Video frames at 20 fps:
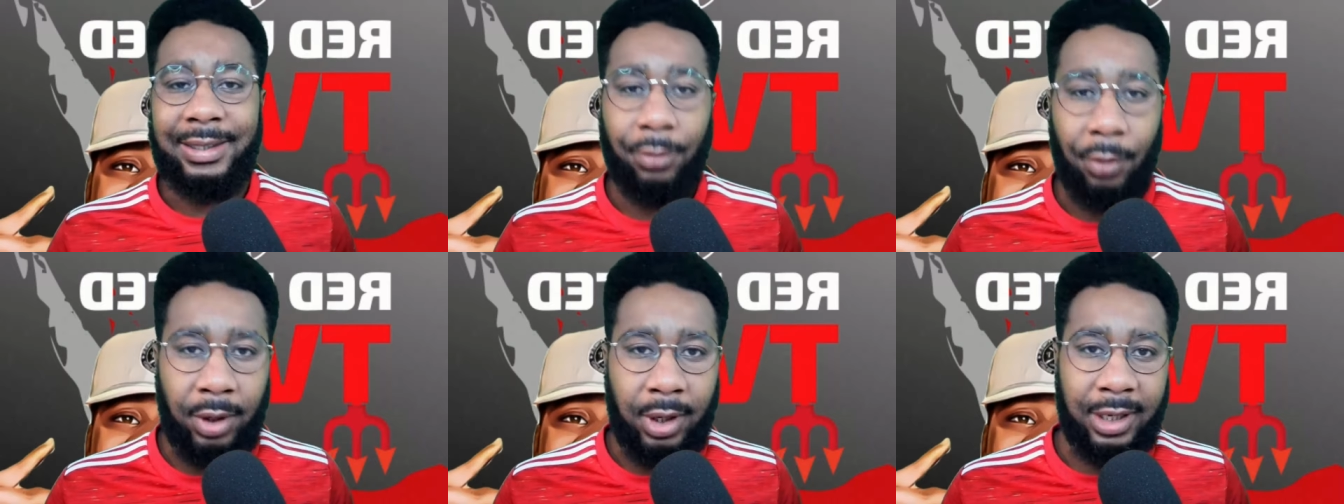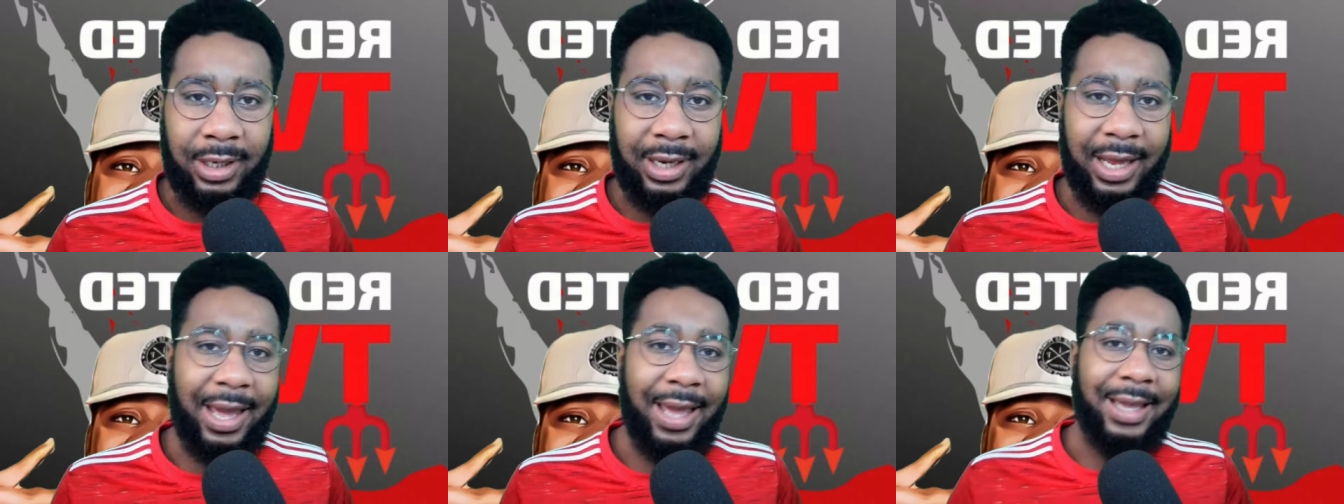one
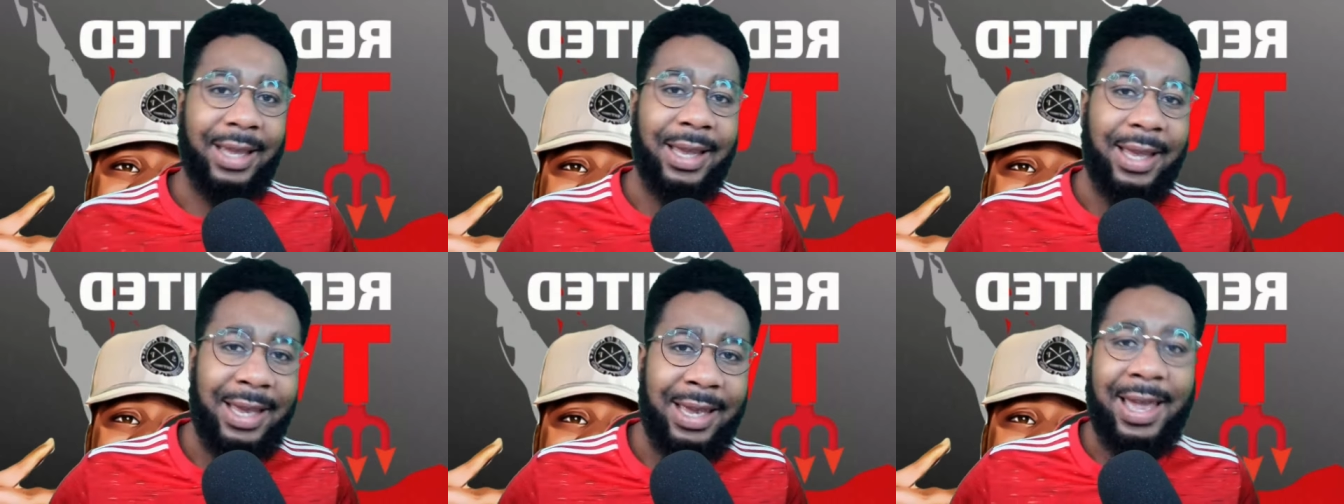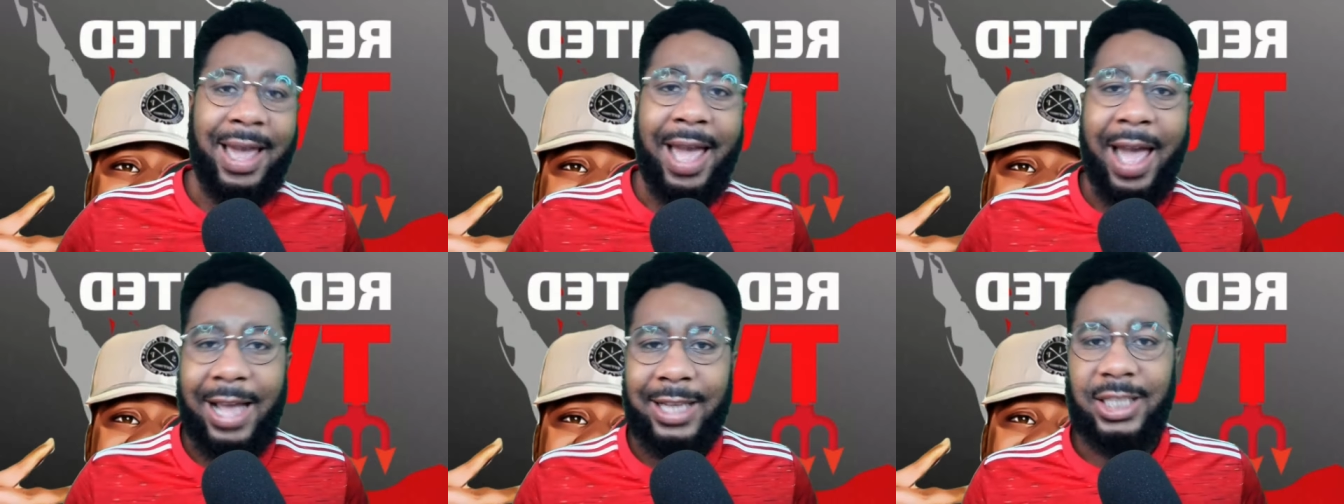of their
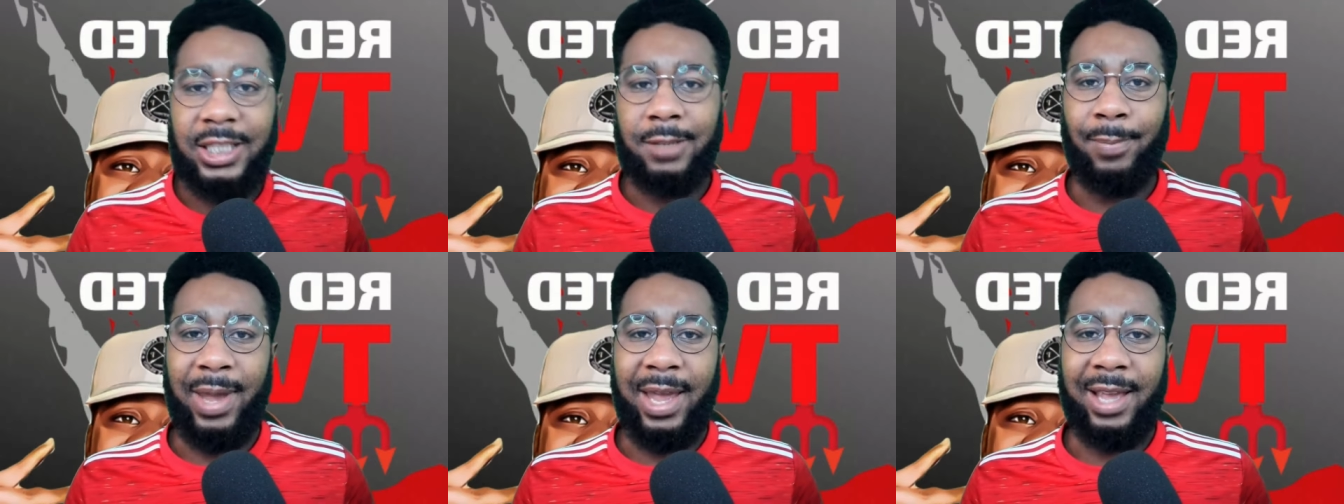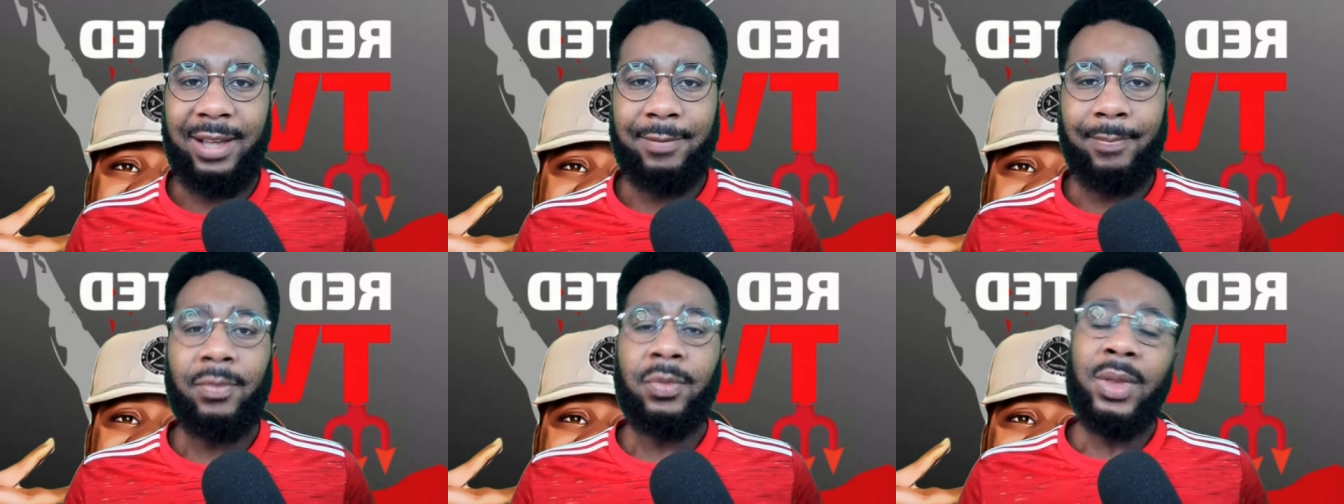key
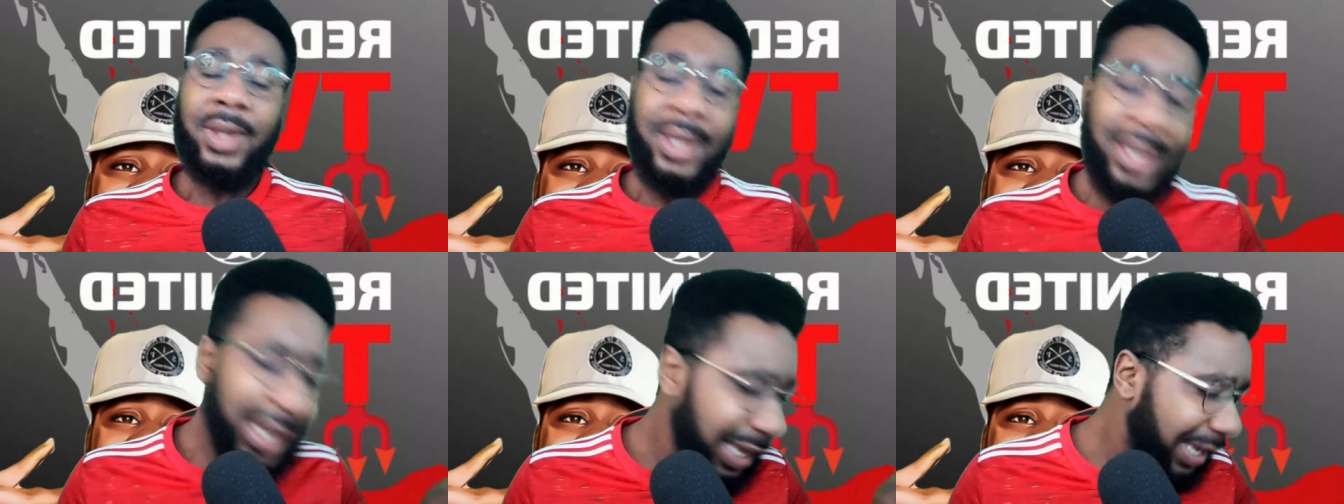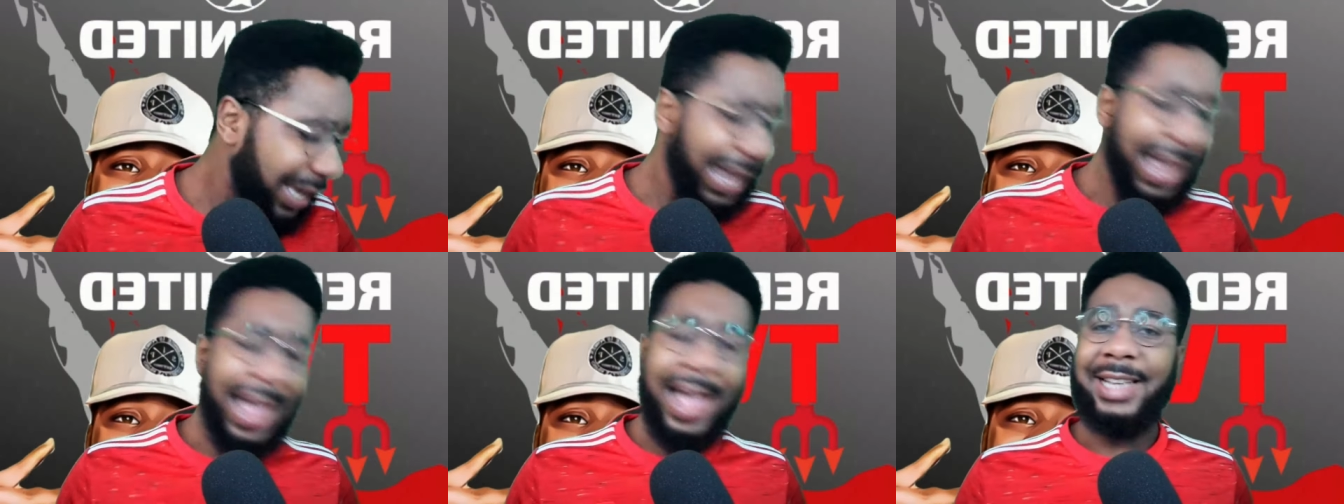aspects,
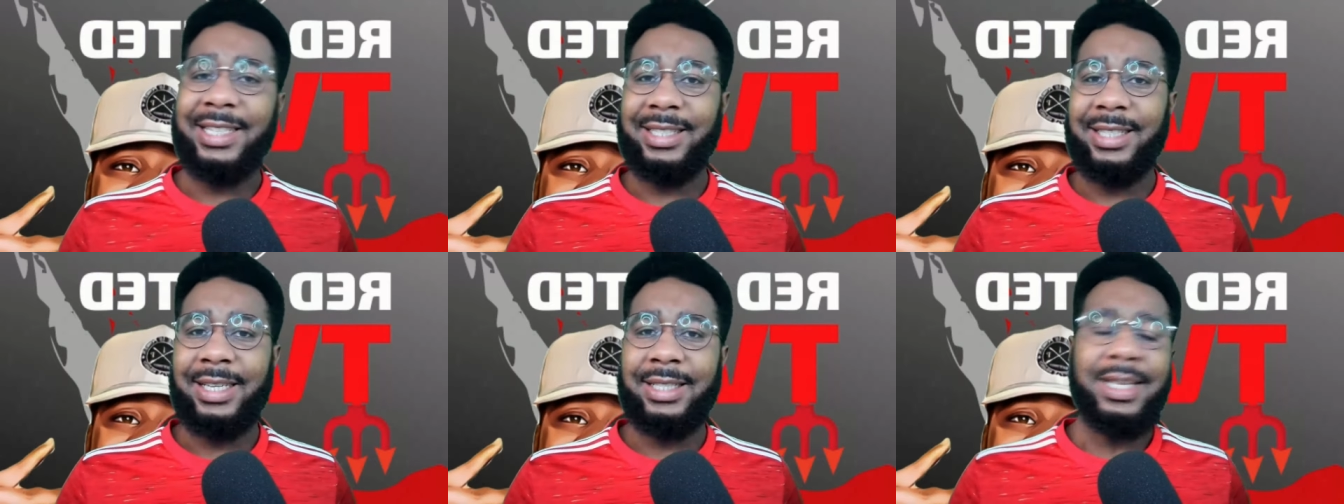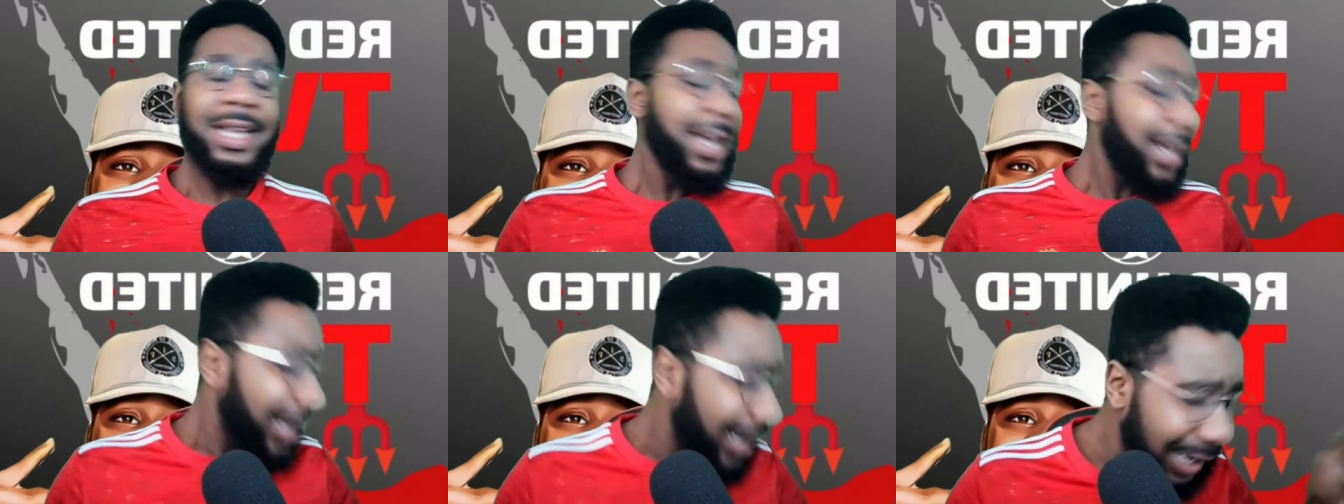key assets,
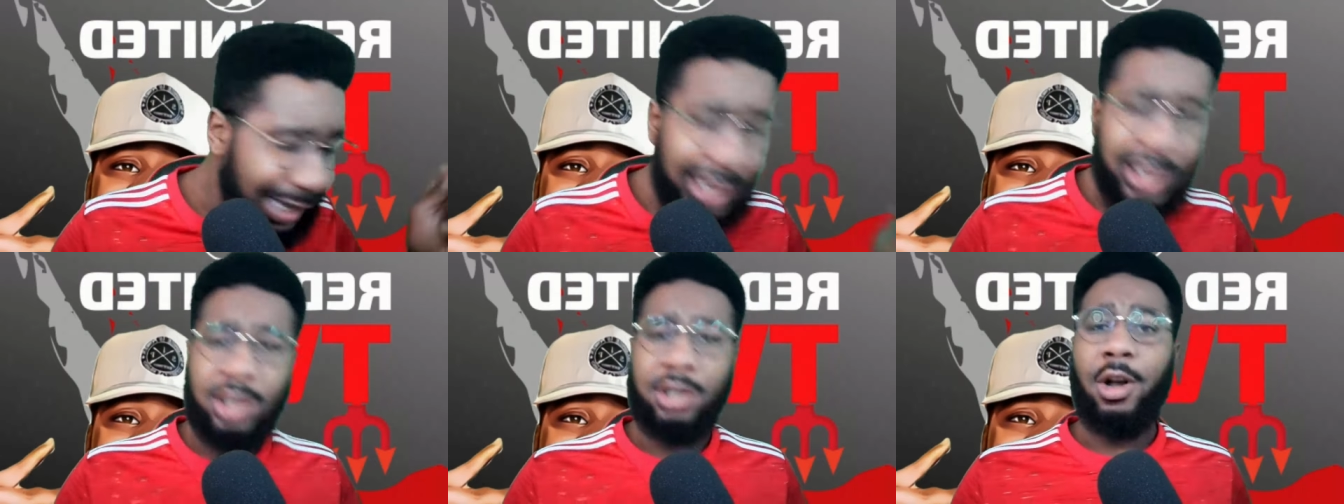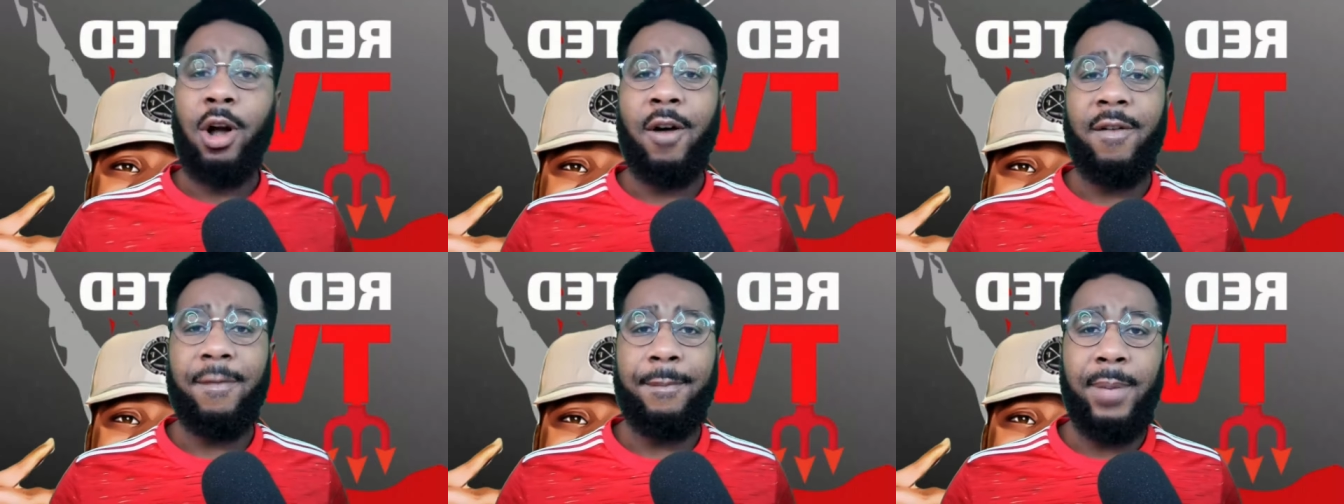key
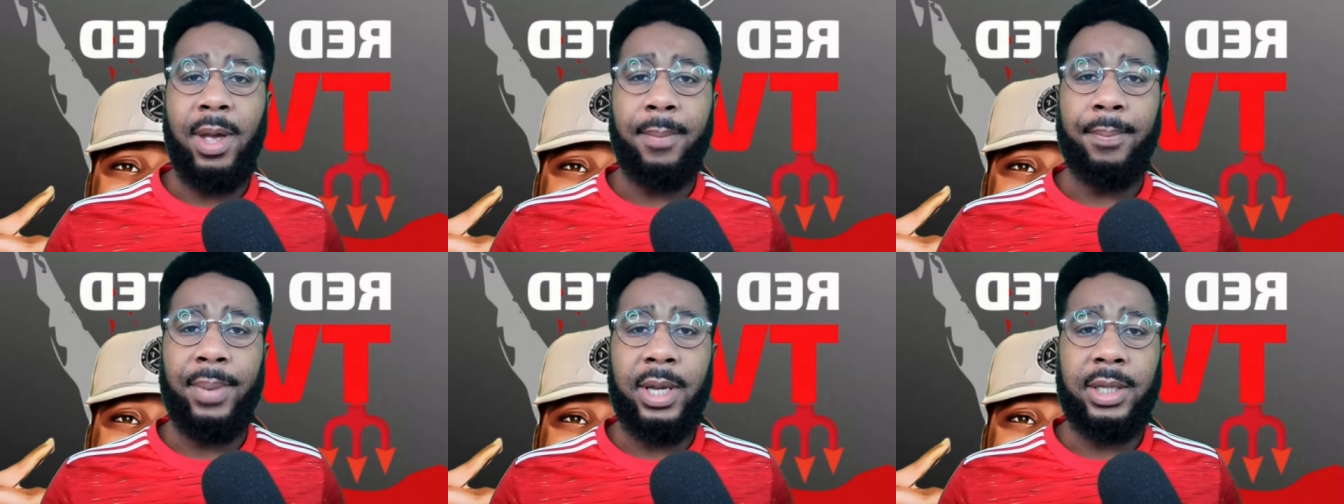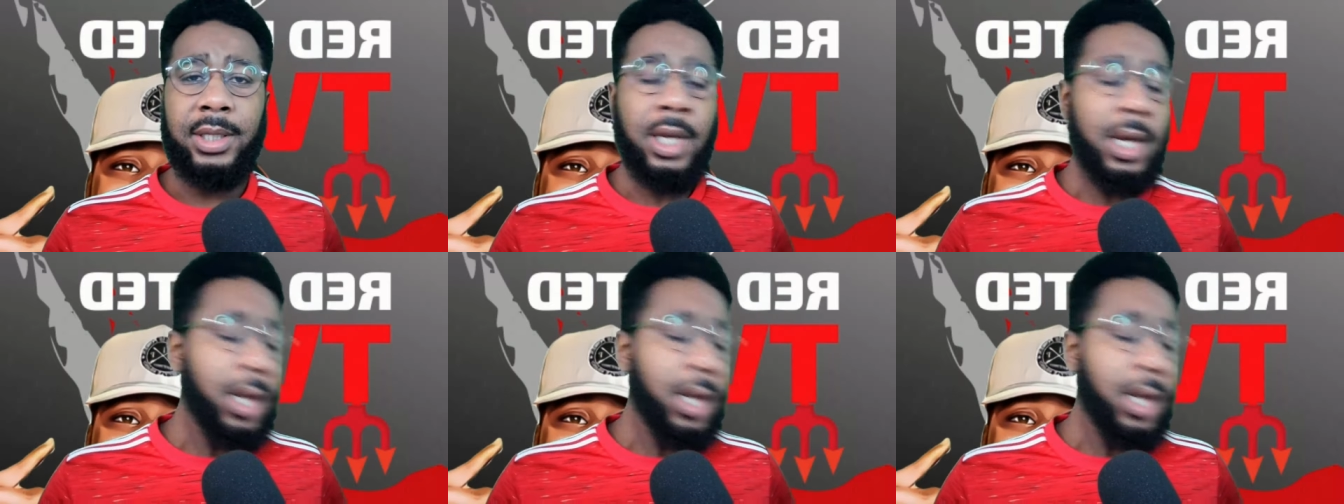staff members,